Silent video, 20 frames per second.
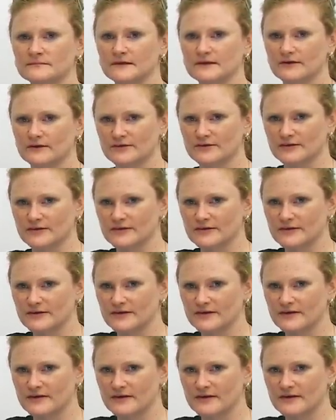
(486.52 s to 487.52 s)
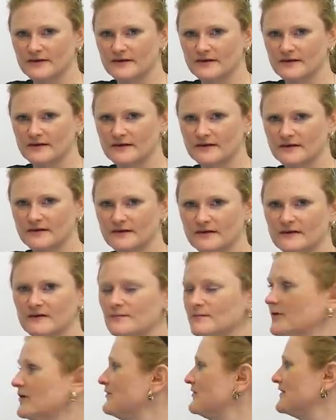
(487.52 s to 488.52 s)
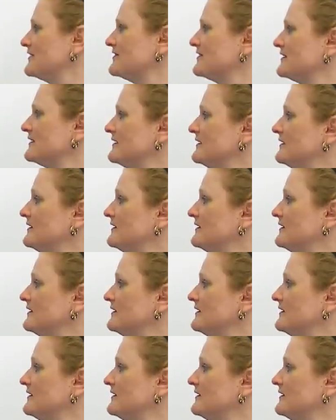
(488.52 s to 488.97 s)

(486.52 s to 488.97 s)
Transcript: Your turn? Perfect.